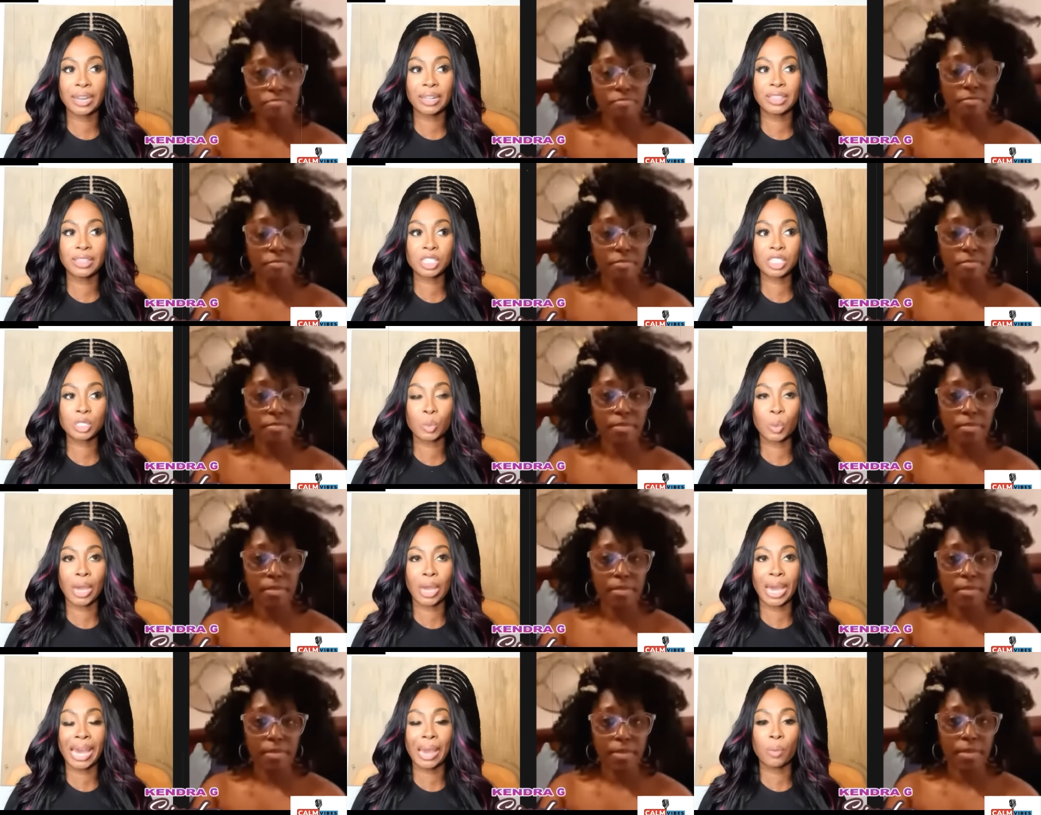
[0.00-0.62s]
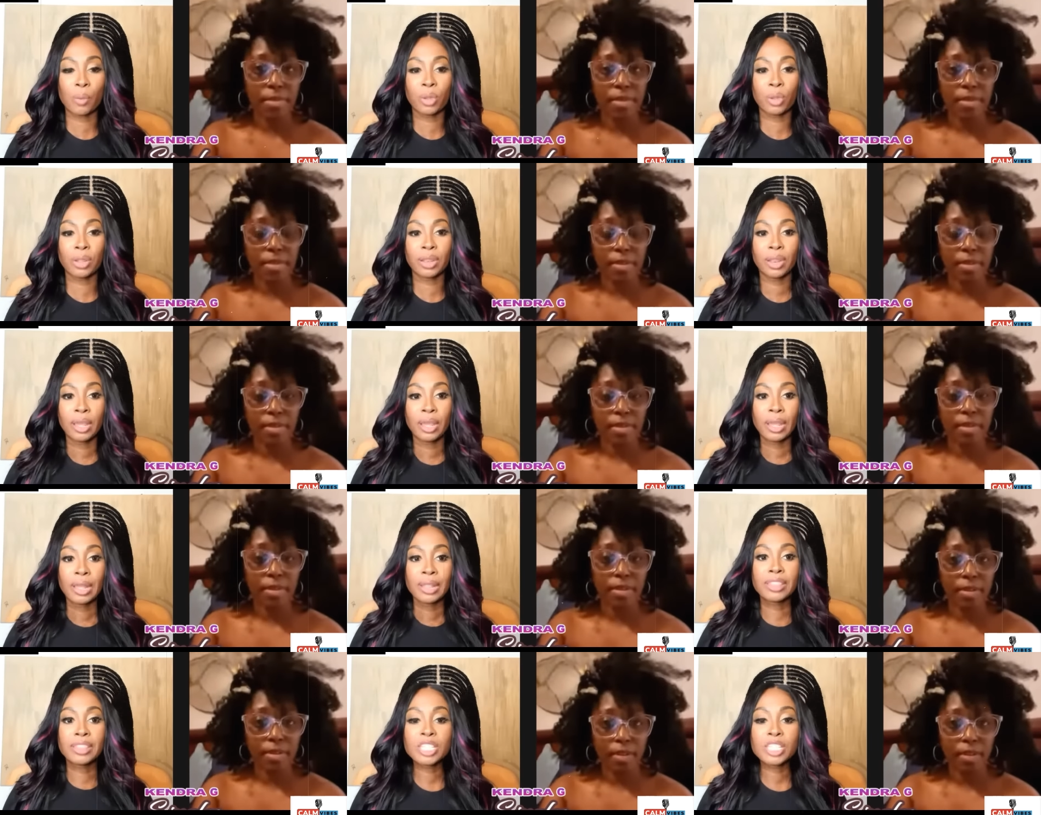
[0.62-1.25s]
Speaker 1: This is what I would
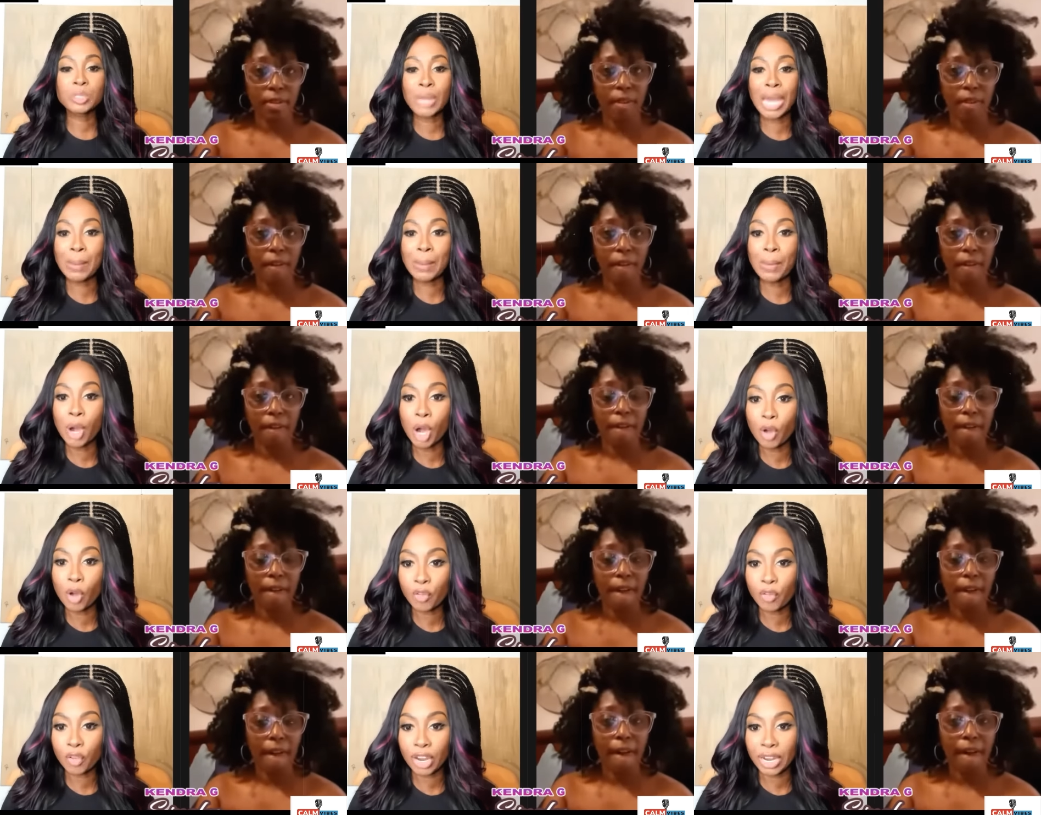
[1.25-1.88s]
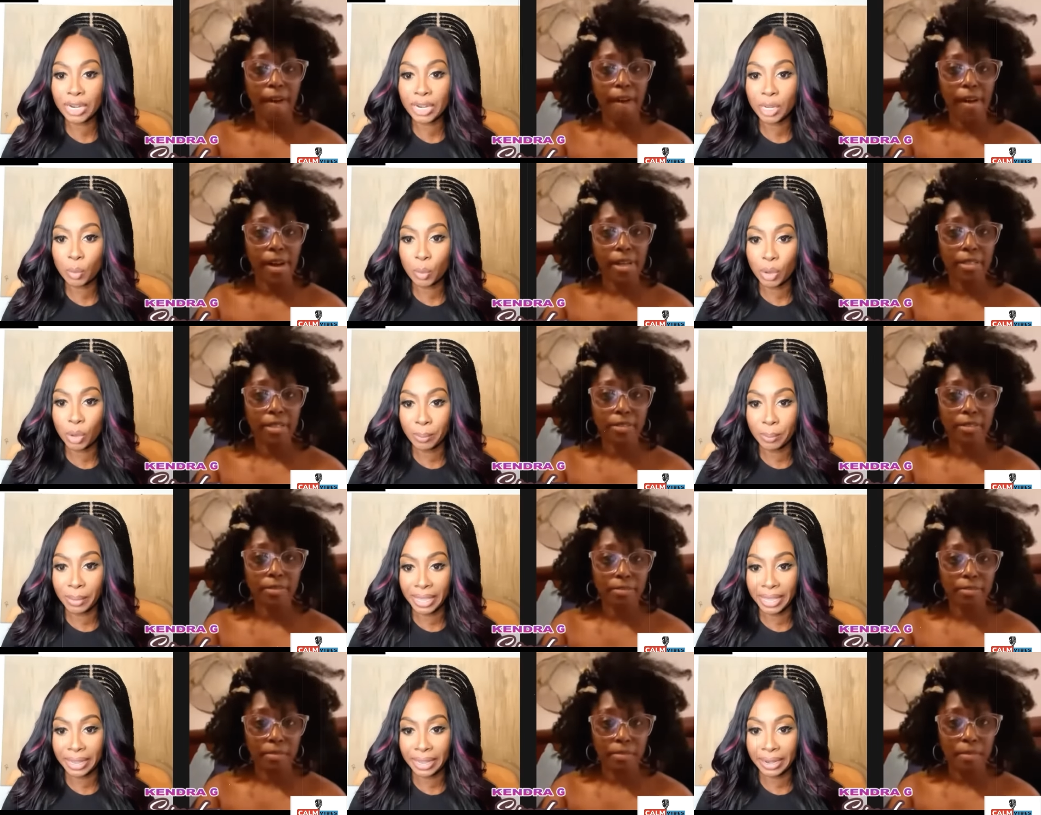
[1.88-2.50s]
hope for any
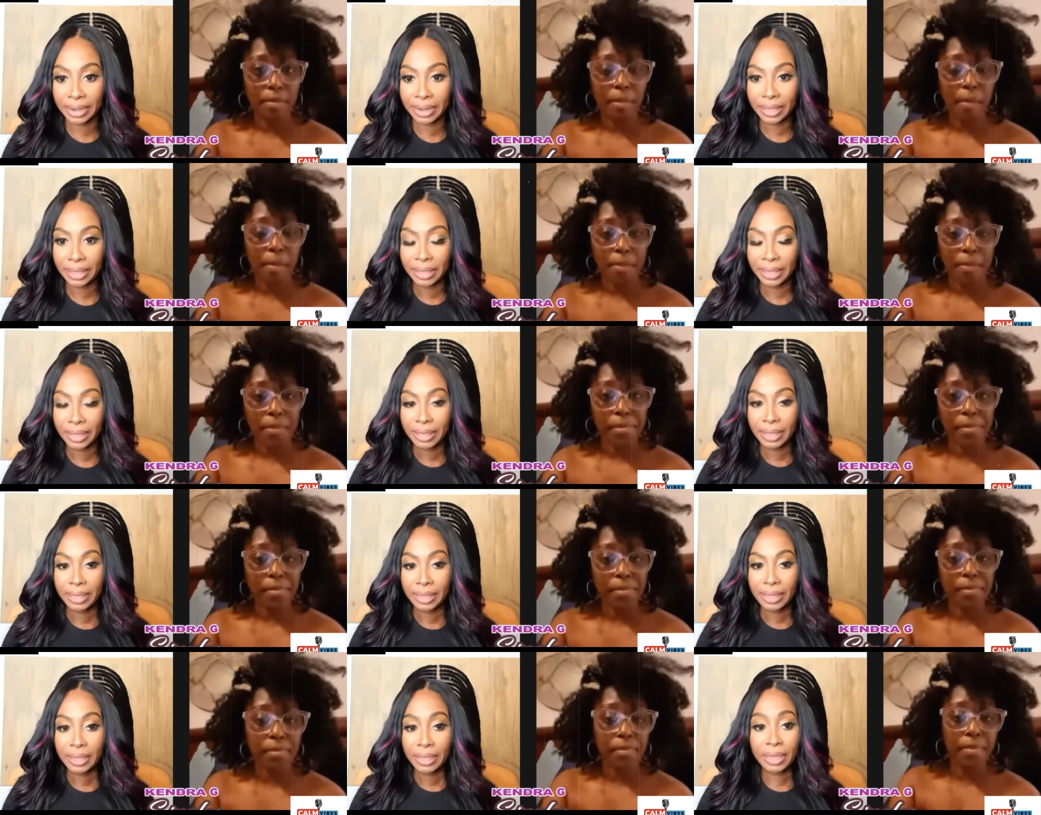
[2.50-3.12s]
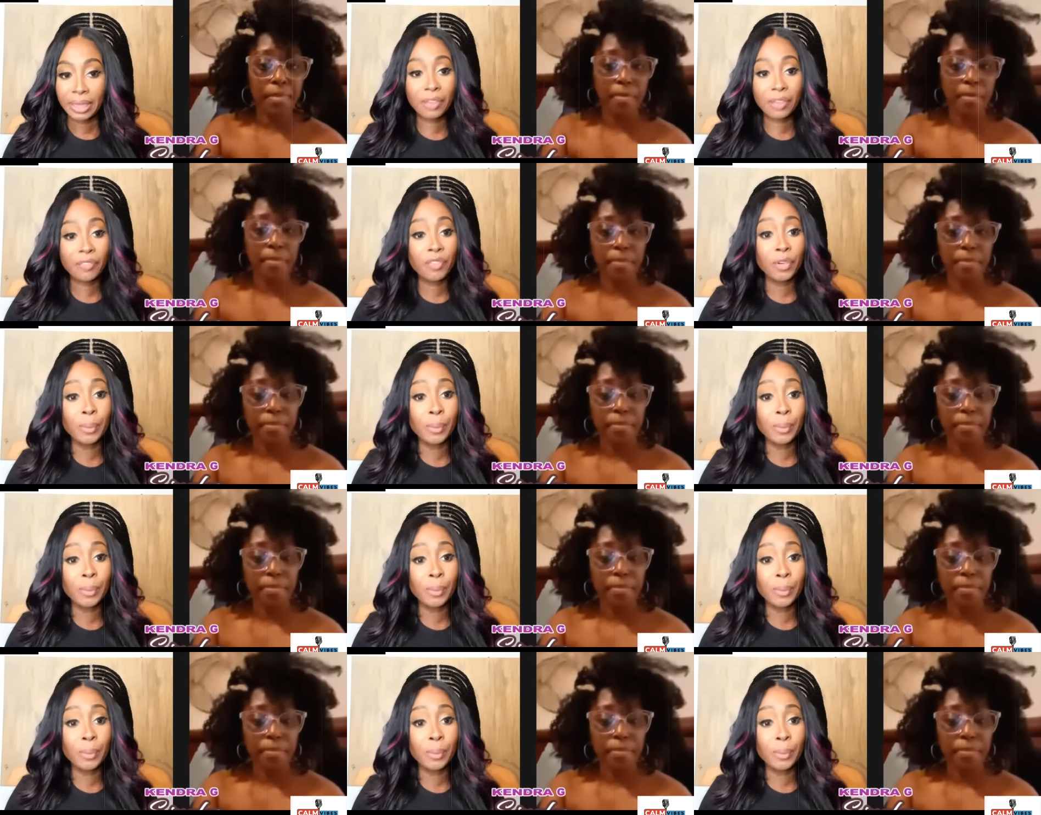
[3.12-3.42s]
woman. If a man